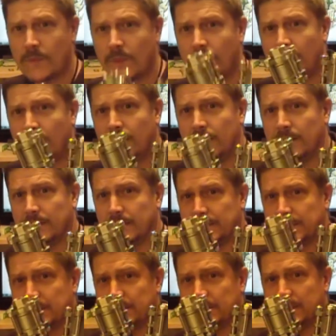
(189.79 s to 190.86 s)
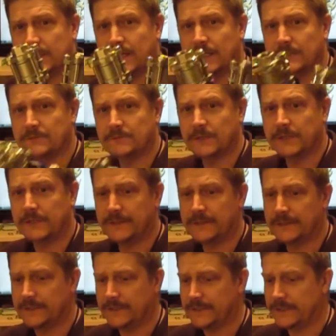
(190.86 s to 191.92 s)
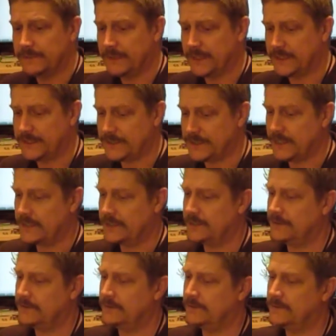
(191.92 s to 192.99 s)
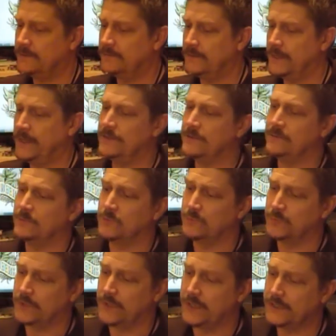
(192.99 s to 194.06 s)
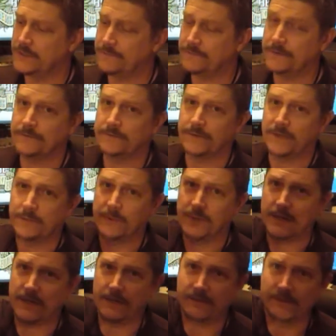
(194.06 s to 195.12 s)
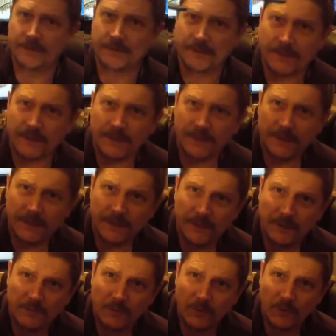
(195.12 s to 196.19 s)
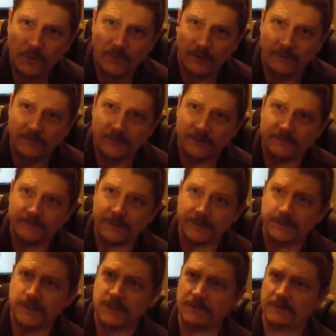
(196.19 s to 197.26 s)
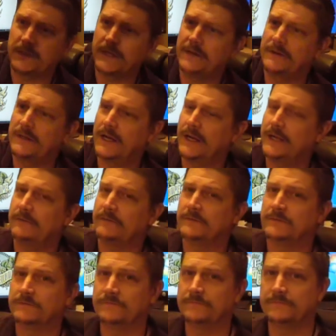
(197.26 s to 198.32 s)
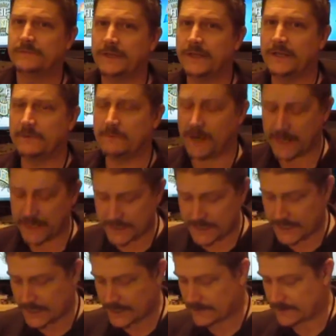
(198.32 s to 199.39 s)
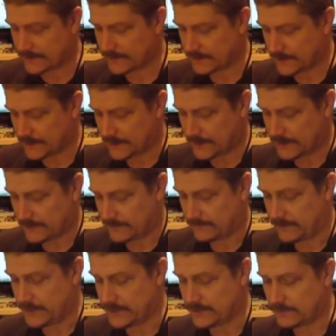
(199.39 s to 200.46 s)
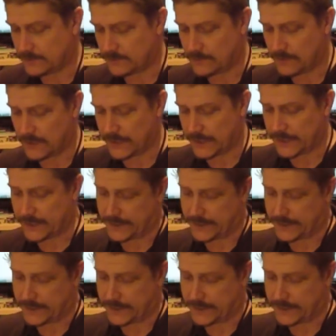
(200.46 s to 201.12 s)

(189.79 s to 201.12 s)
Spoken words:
I think I said on the last one I managed to get a reasonable price for the 3-part ball valves. They seem to be okay, fairly weighty, reasonable quality.